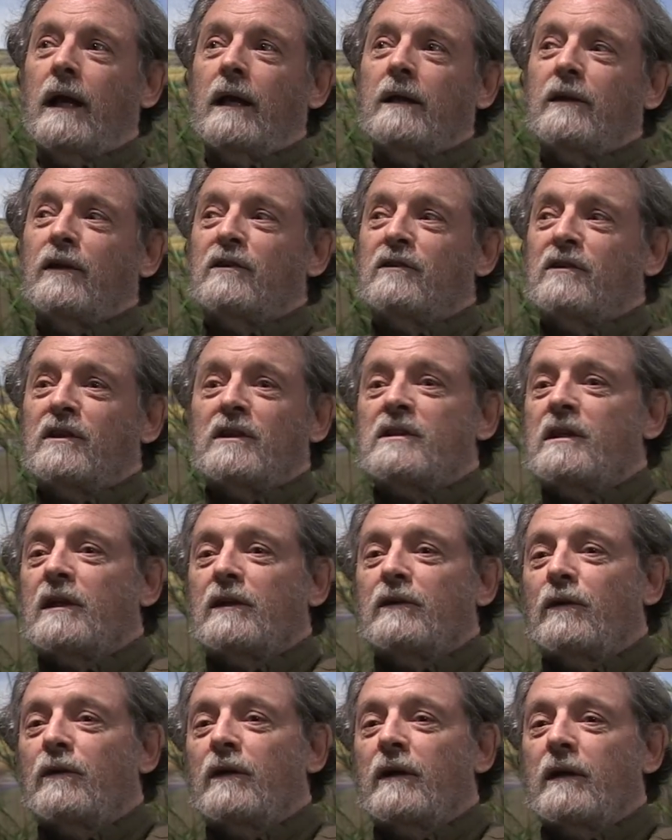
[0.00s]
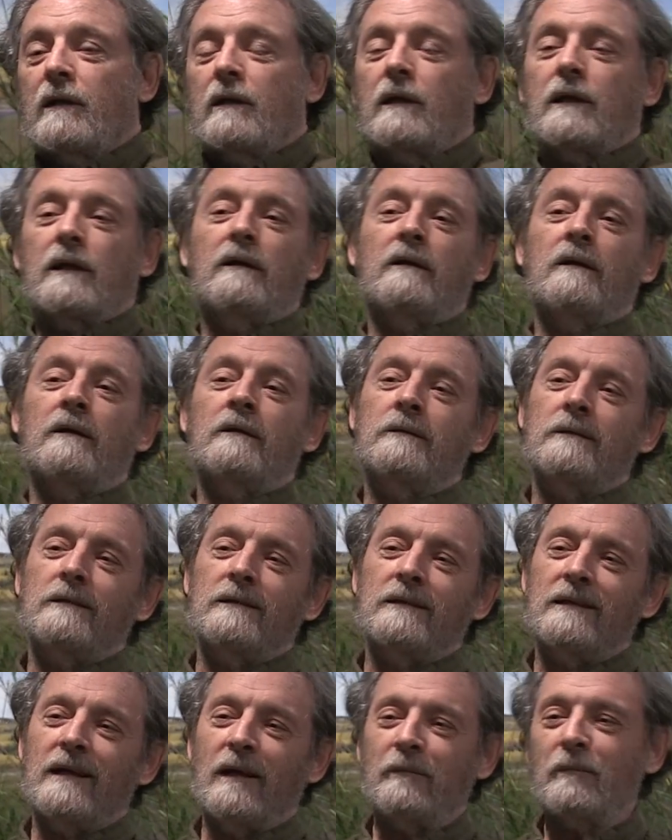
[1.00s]
And you just ignore it. You think, "Oh,
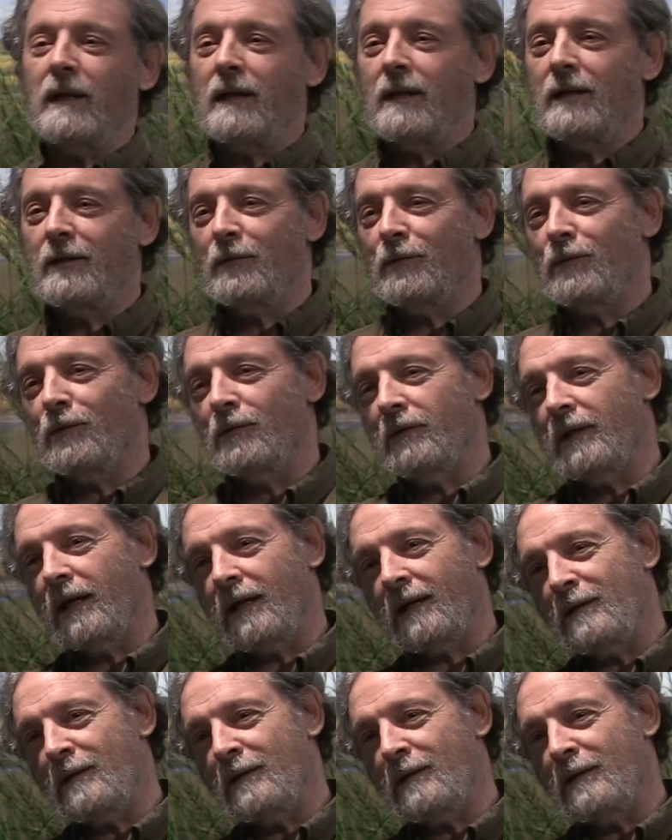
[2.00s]
I'm getting old.